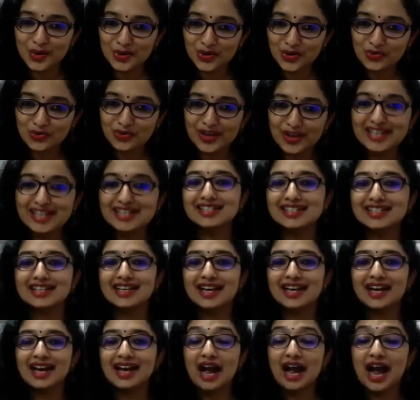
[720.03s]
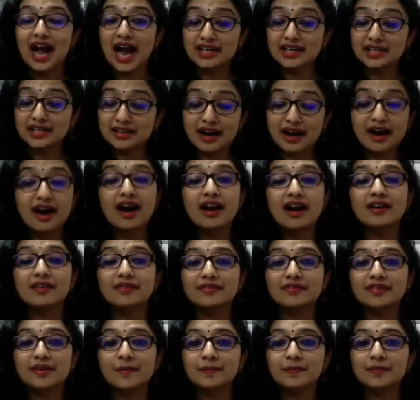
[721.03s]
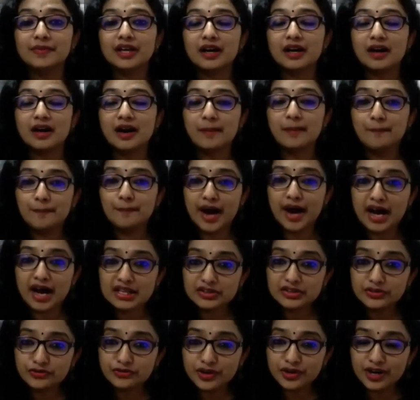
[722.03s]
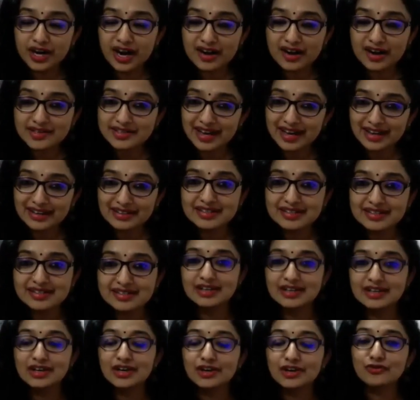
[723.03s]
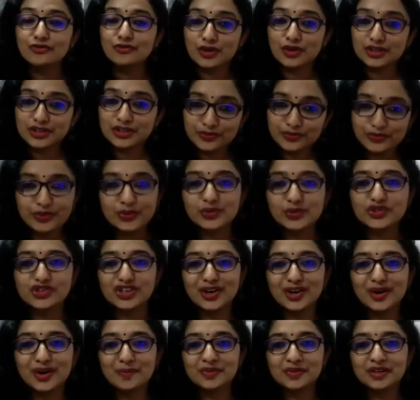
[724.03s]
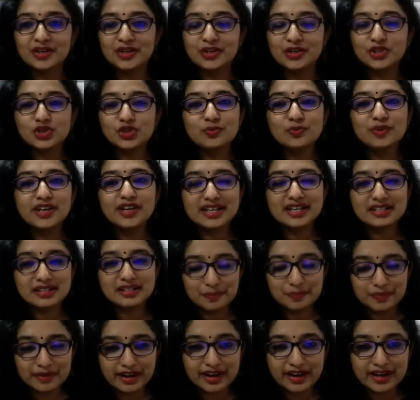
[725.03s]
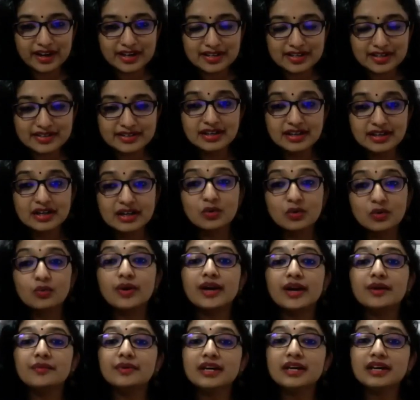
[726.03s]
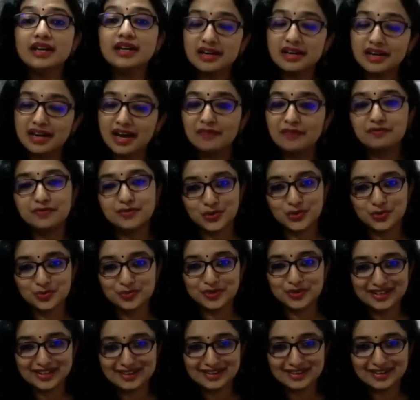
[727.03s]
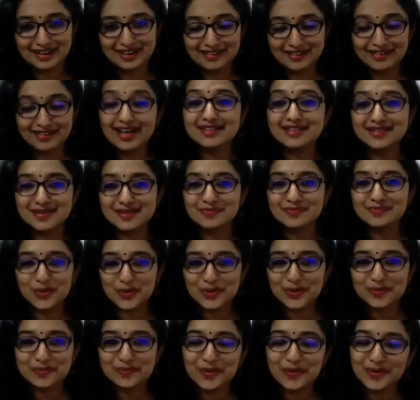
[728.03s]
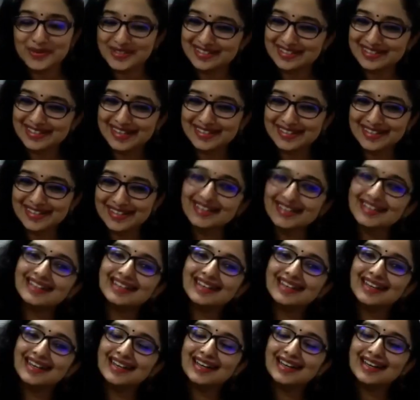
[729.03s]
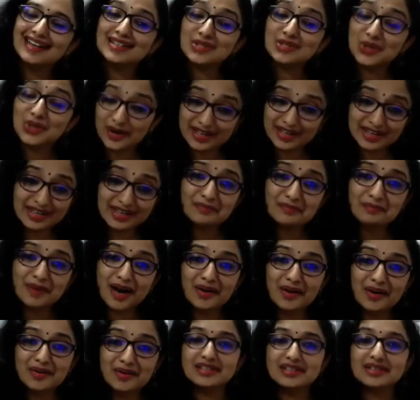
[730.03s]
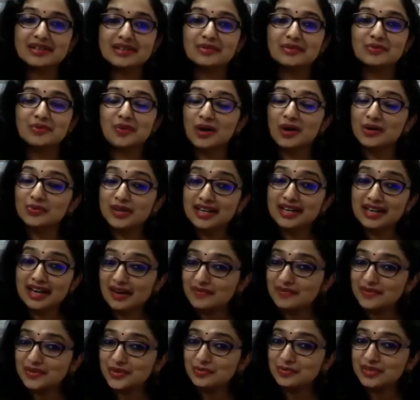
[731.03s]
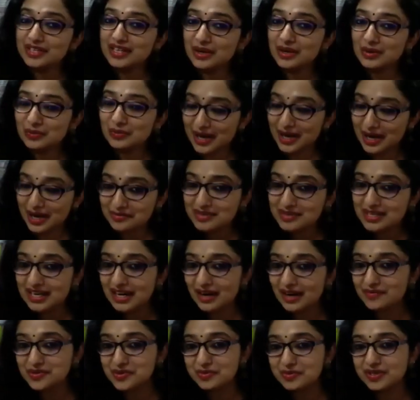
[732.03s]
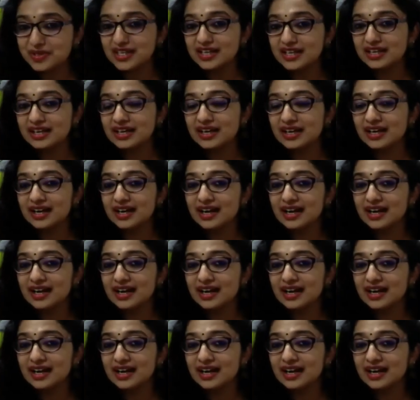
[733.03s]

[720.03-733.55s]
out of it and carve a path for ourselves for the future to be at a place where we love to be. And that is more important, I think. Talking about what we love to be and where we love to be,